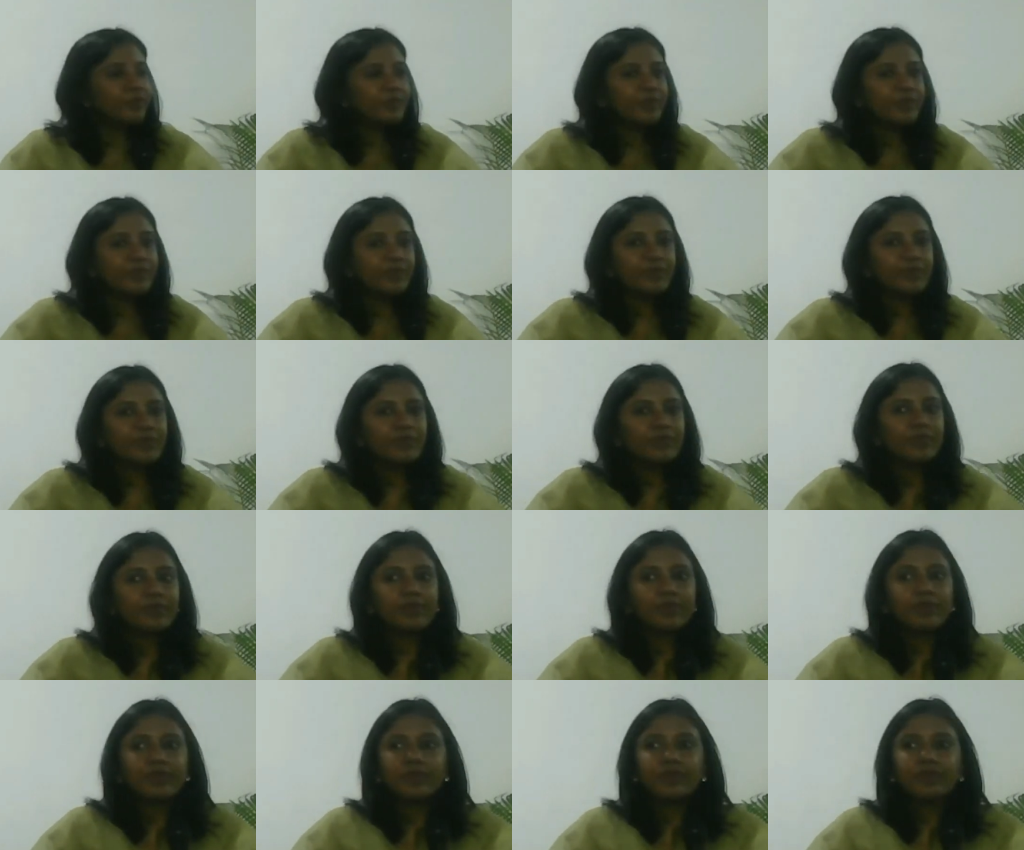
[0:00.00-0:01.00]

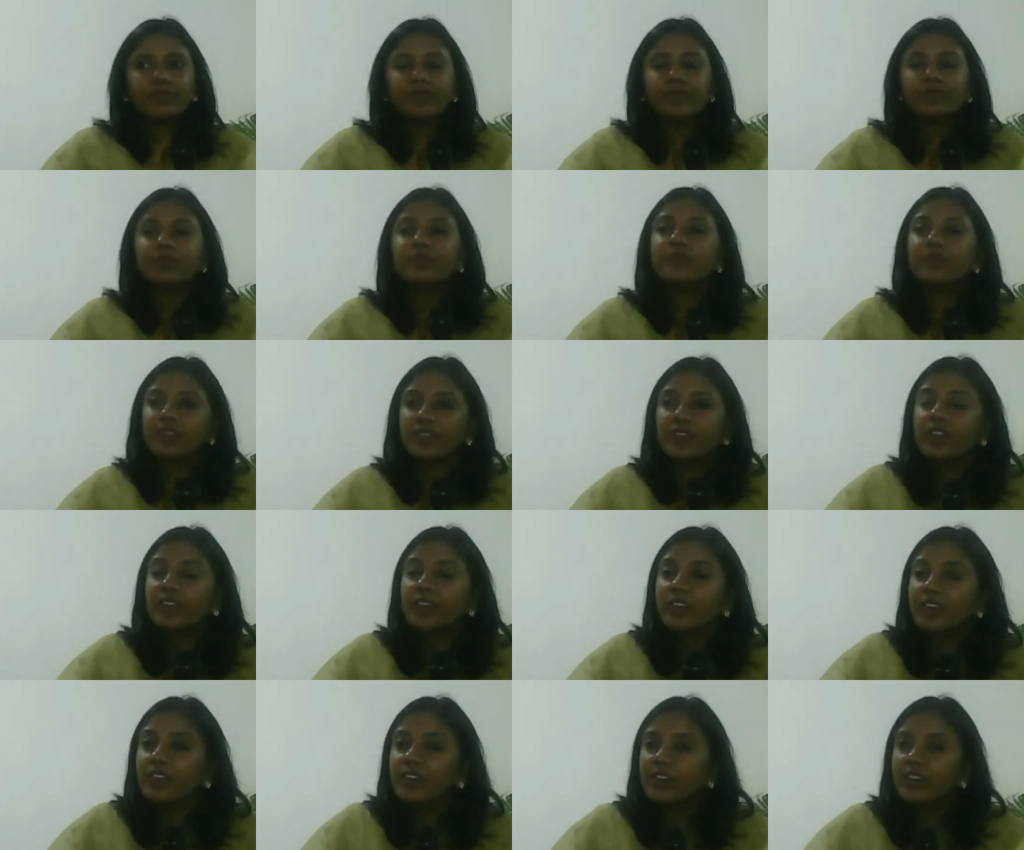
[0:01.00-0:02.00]

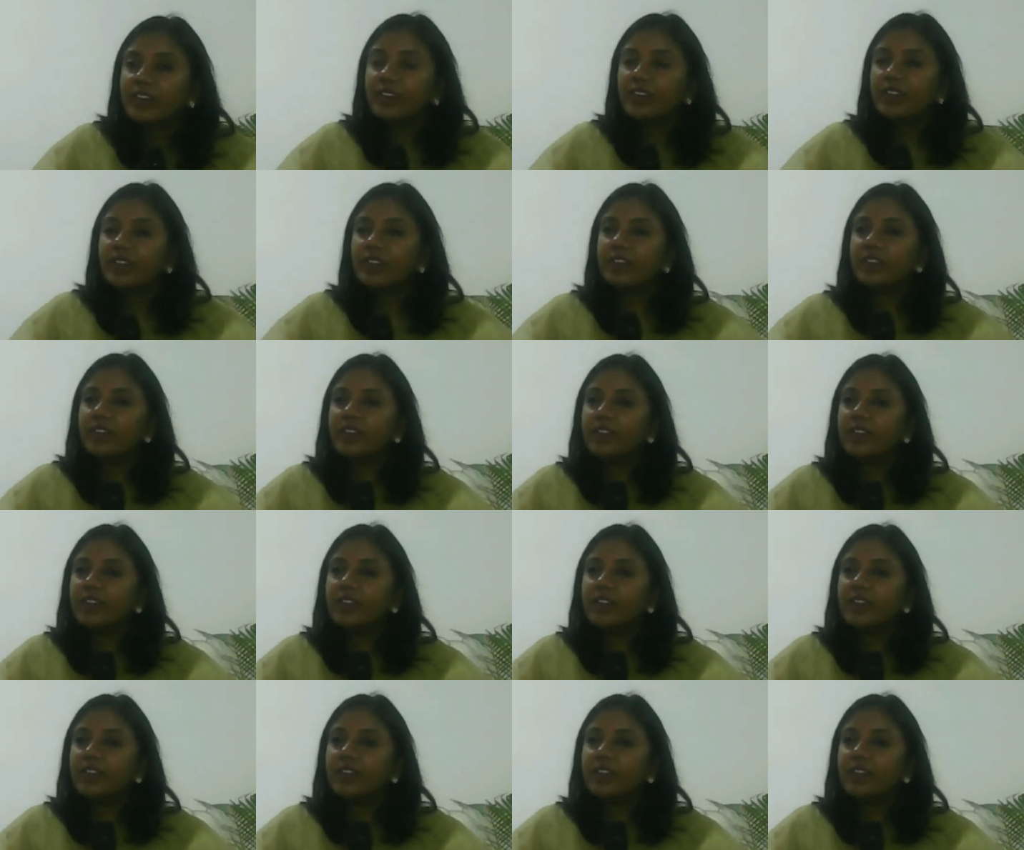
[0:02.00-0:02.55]
No one is speaking in this clip.